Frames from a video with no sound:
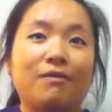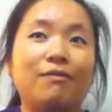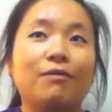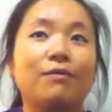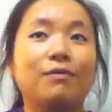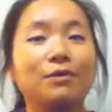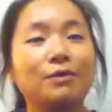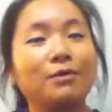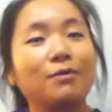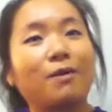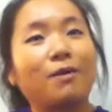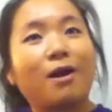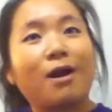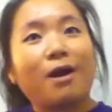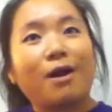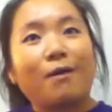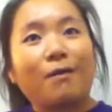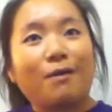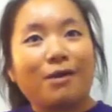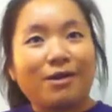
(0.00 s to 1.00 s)
kind of who you
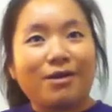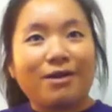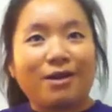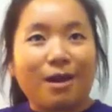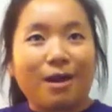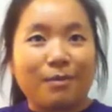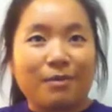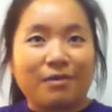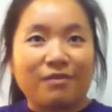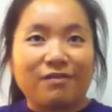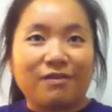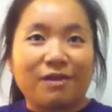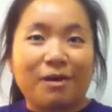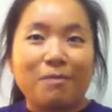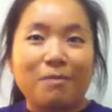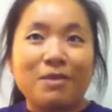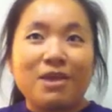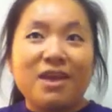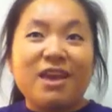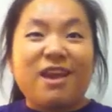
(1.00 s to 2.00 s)
are, where you're coming
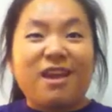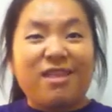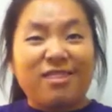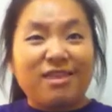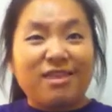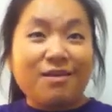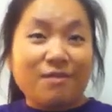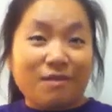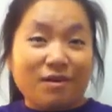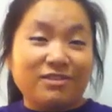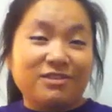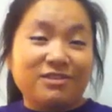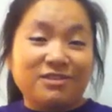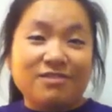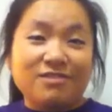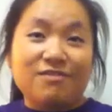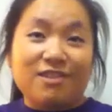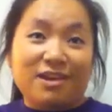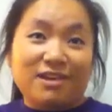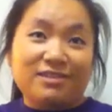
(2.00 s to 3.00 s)
from, and they want to
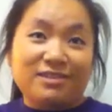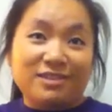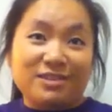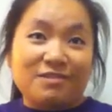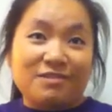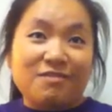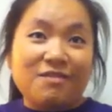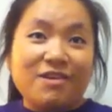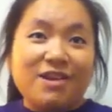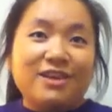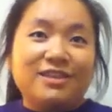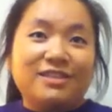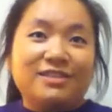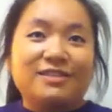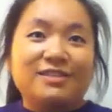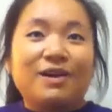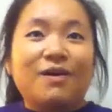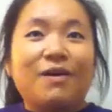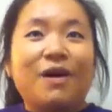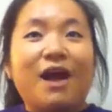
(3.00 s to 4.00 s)
know that too.
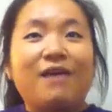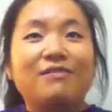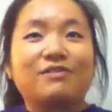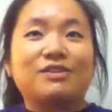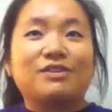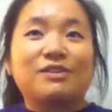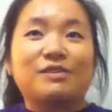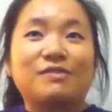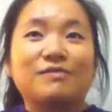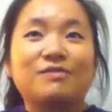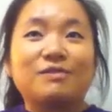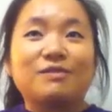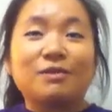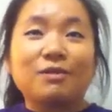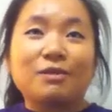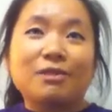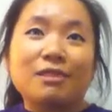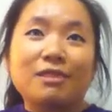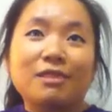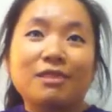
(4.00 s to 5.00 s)
So after you've
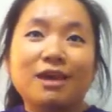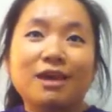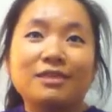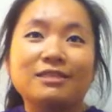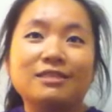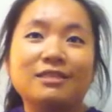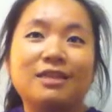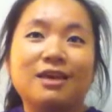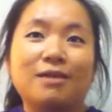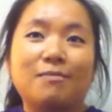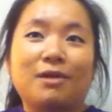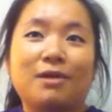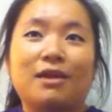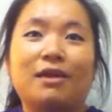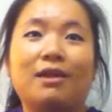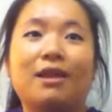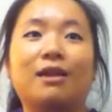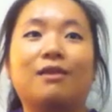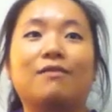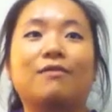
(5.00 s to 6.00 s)
told that to them
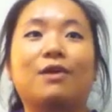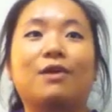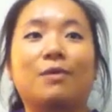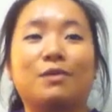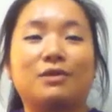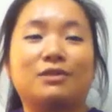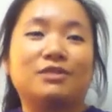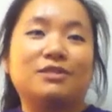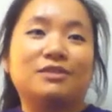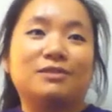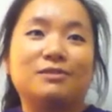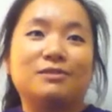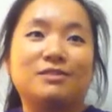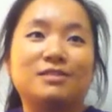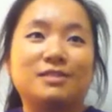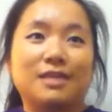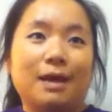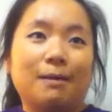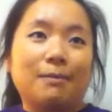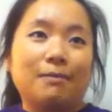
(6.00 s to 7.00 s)
and kind of go into
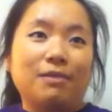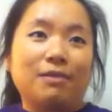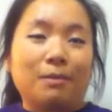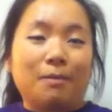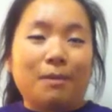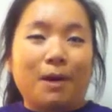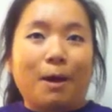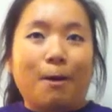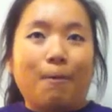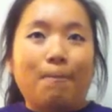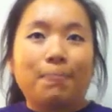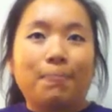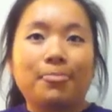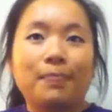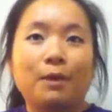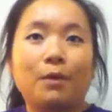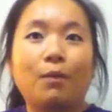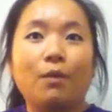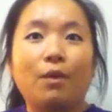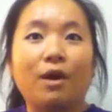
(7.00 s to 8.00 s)
depth about
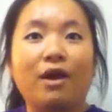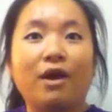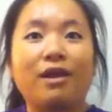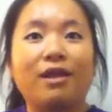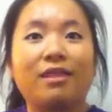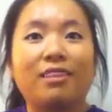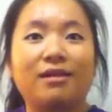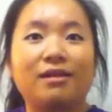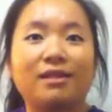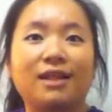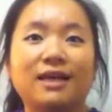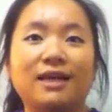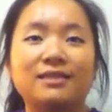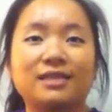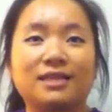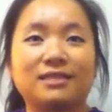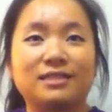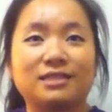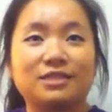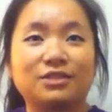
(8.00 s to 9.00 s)
what in the class
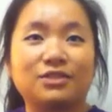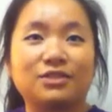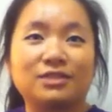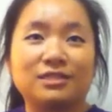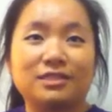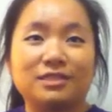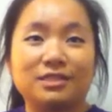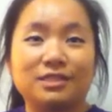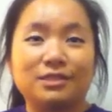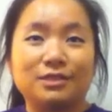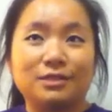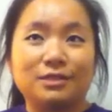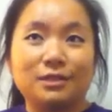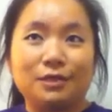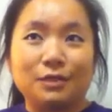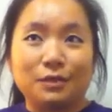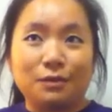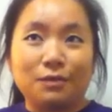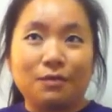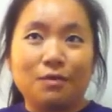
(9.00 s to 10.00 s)
has interested
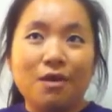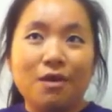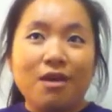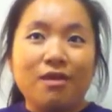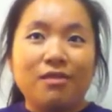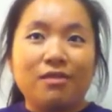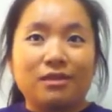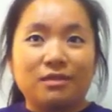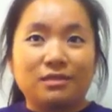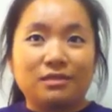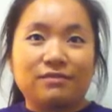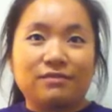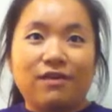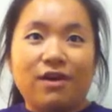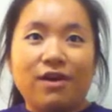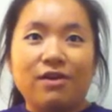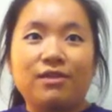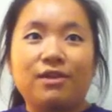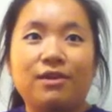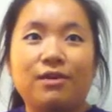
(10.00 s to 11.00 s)
you thus
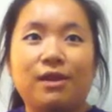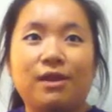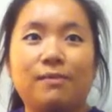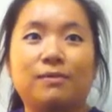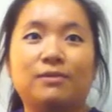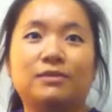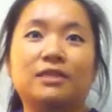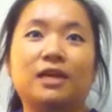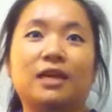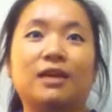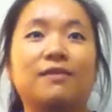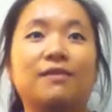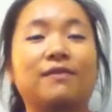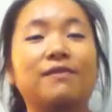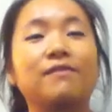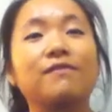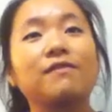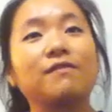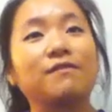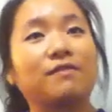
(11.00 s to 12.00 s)
far, they're able to kind of
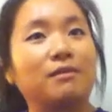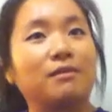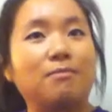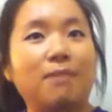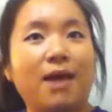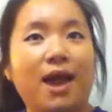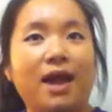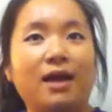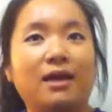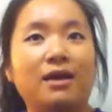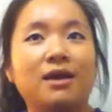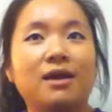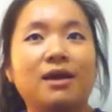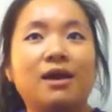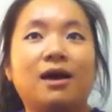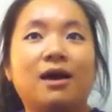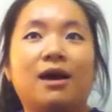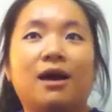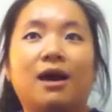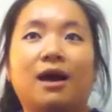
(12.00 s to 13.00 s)
give you feedback
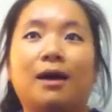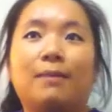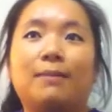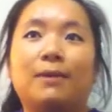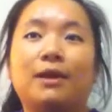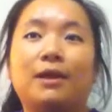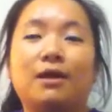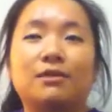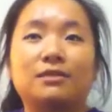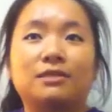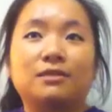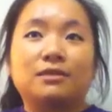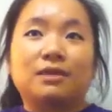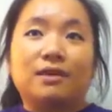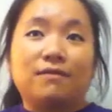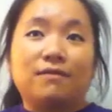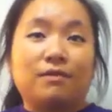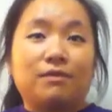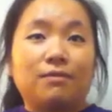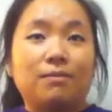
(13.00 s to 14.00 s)
and also
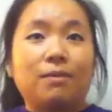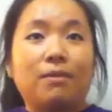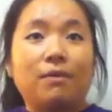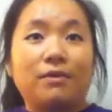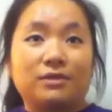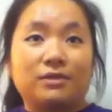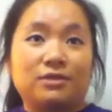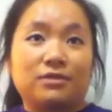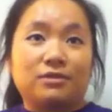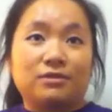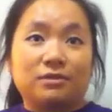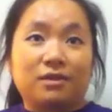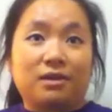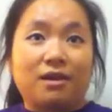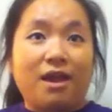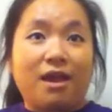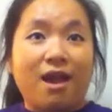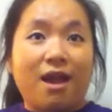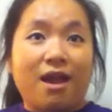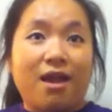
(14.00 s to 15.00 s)
give you pointers
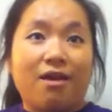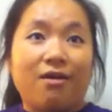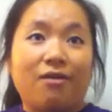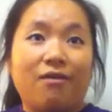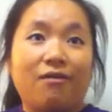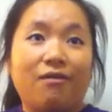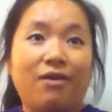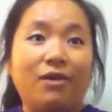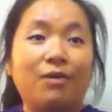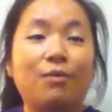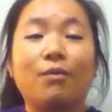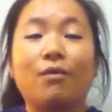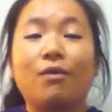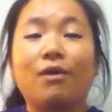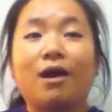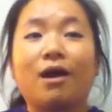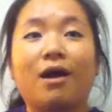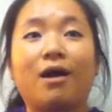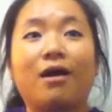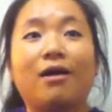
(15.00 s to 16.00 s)
on how and
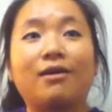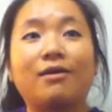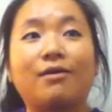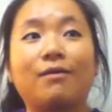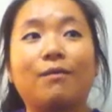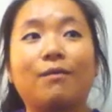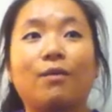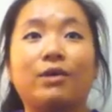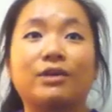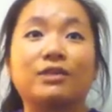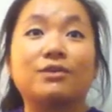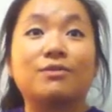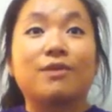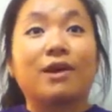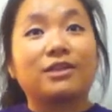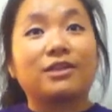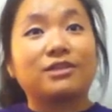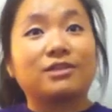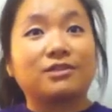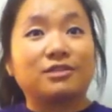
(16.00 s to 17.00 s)
on what
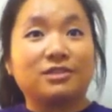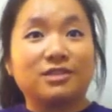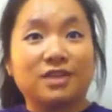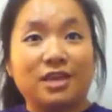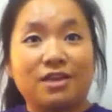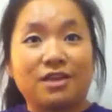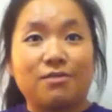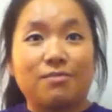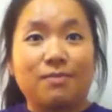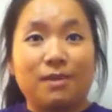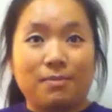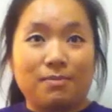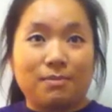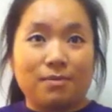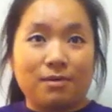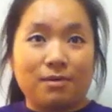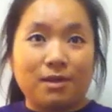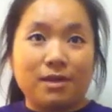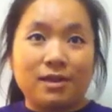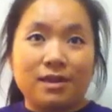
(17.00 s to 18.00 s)
direction to take your
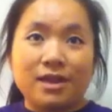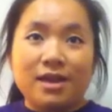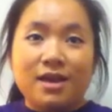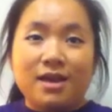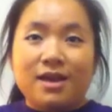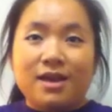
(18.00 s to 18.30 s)
paper in.